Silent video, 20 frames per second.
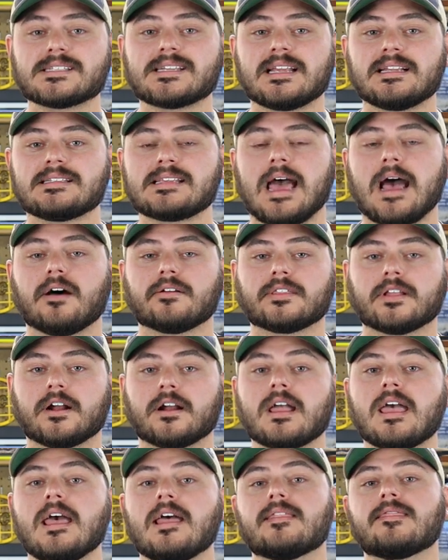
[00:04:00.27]
states out
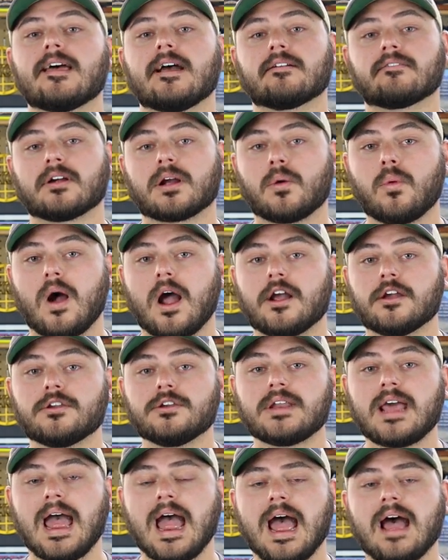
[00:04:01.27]
there that require
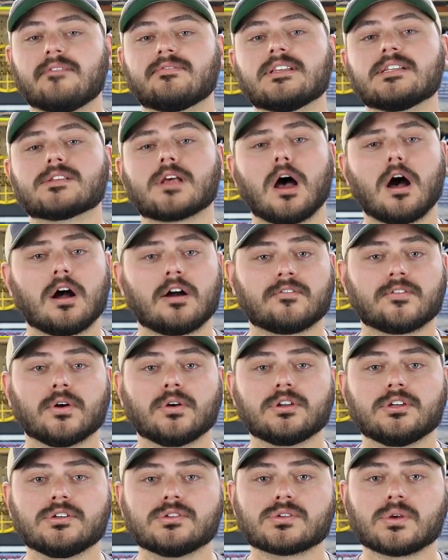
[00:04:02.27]
you to have these
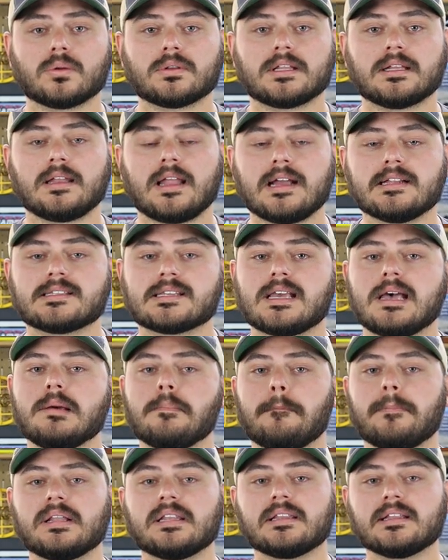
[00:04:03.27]
off-road use only lights
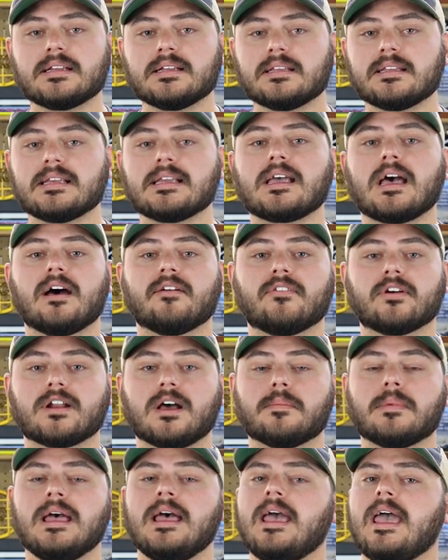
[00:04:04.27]
completely covered
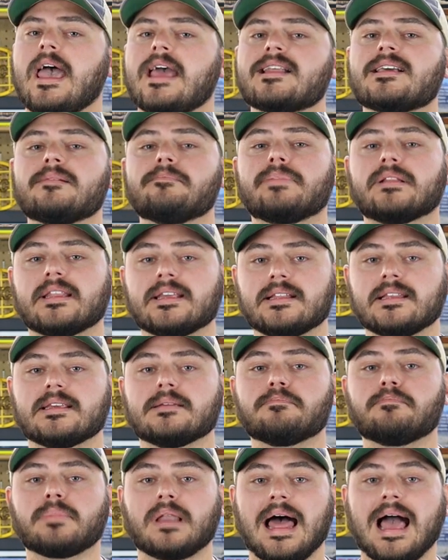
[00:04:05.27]
up and
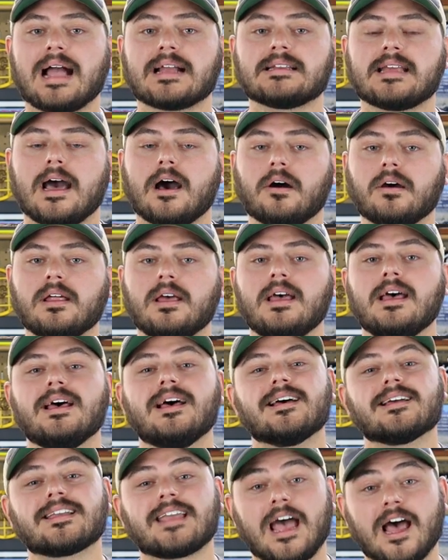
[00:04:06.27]
completely blacked out.
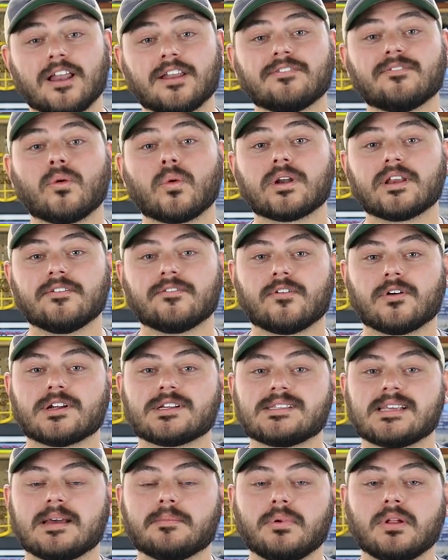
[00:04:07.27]
California, for
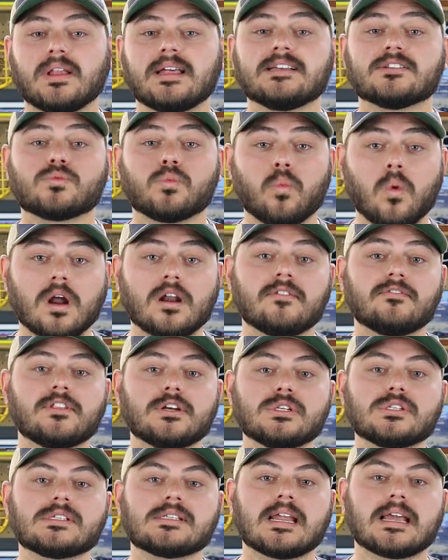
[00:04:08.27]
example, is one of
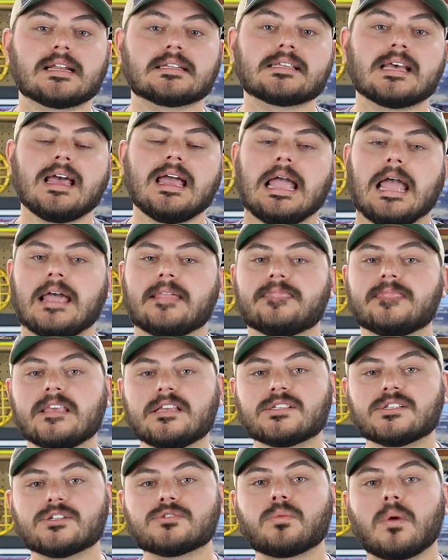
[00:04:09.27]
those states, and
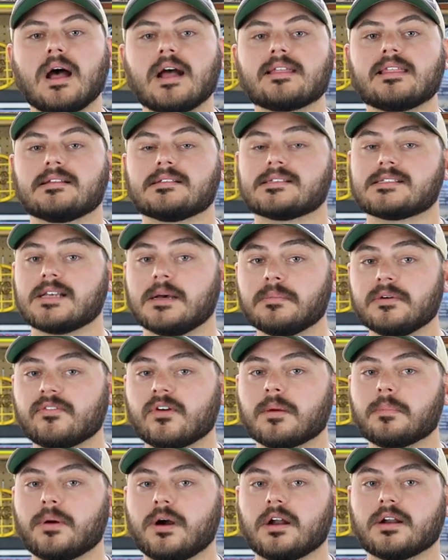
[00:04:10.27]
this is why that some of
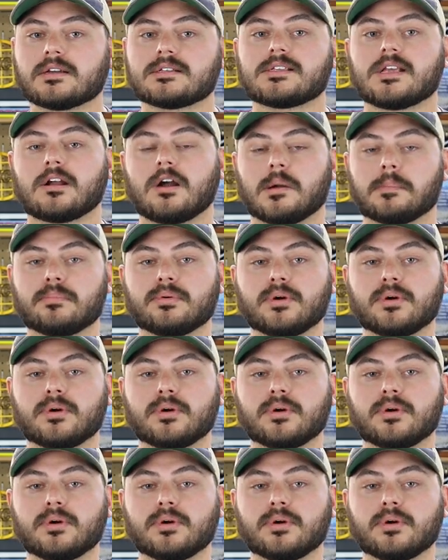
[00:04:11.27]
our products like our